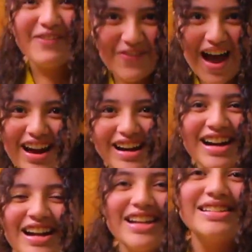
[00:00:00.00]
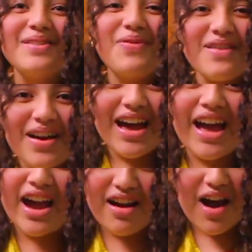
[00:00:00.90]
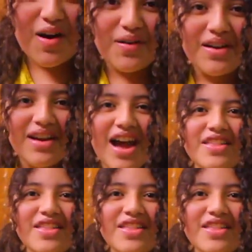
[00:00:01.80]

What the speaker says: on fire. She put my hair out,